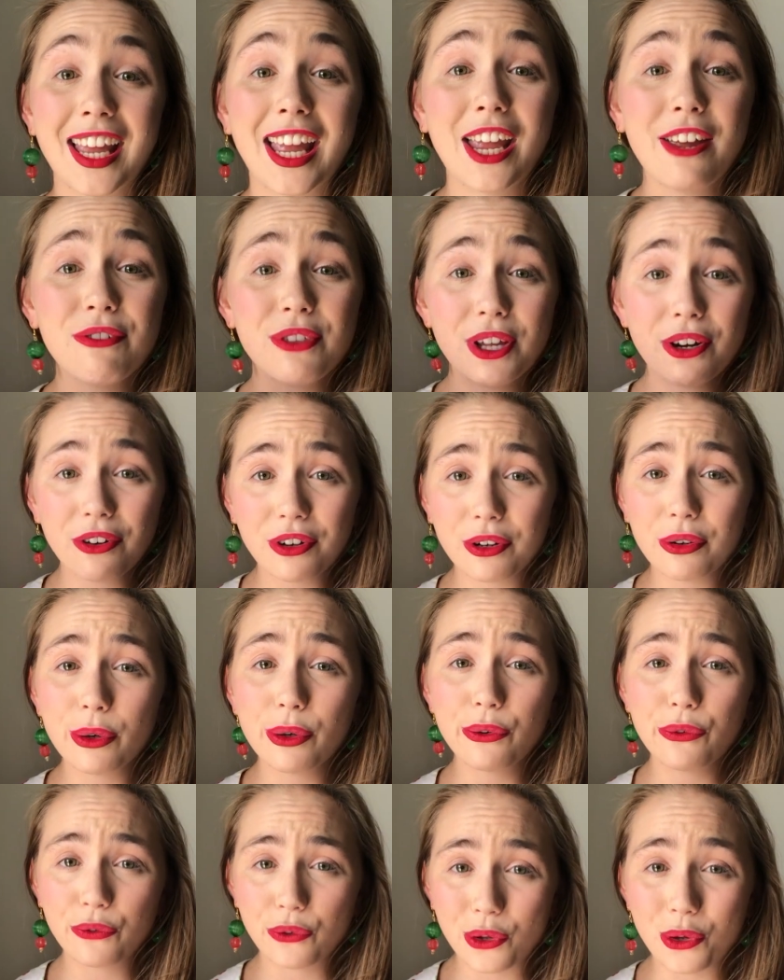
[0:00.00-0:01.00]
If there are
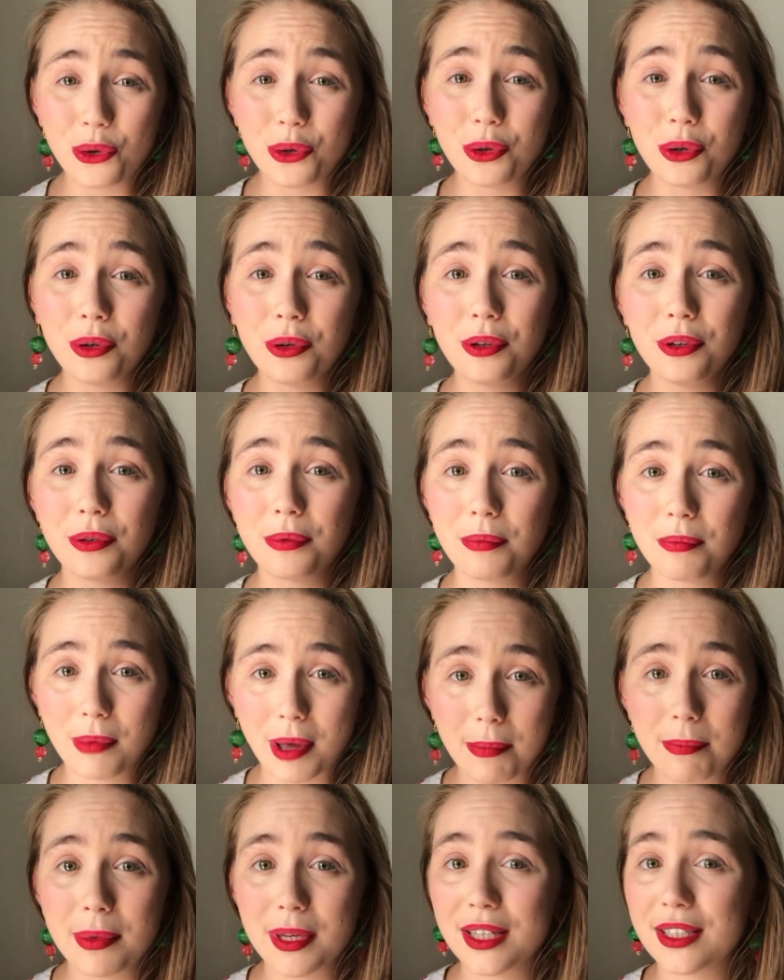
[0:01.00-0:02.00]
a few
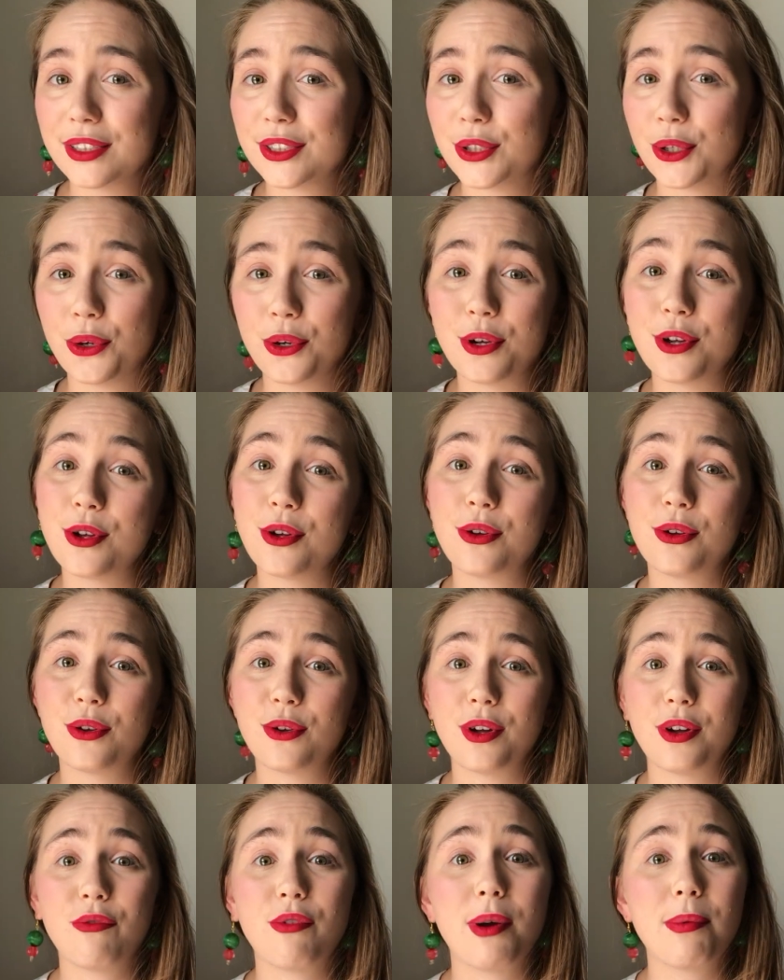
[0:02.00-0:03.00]
members
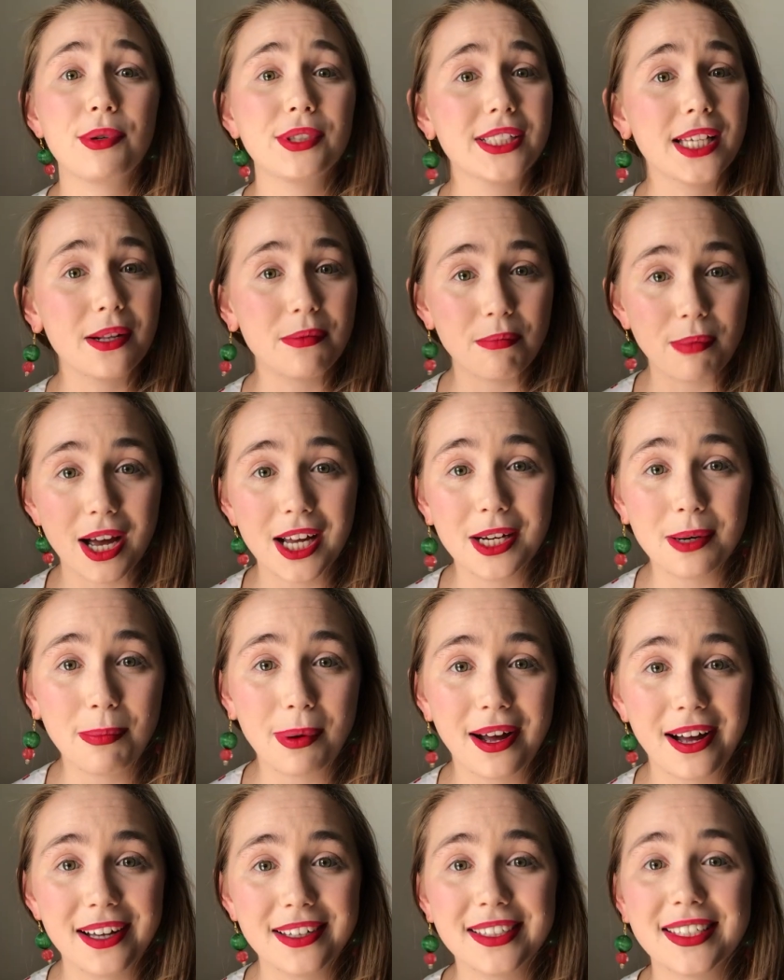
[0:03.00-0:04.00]
who represent minor
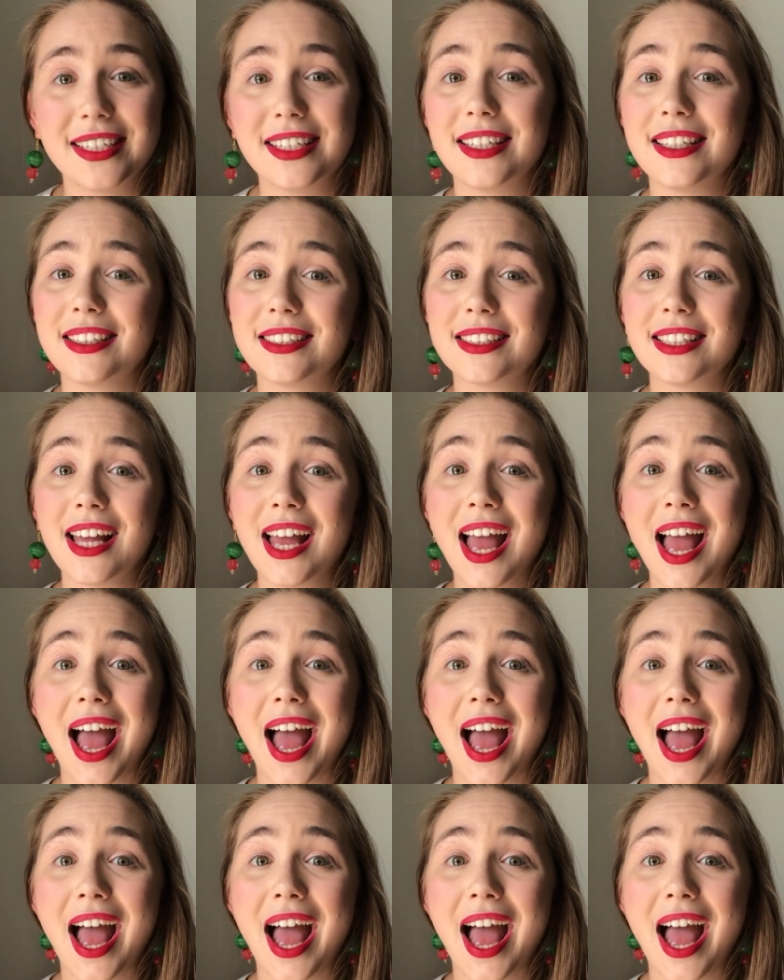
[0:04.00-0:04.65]
parties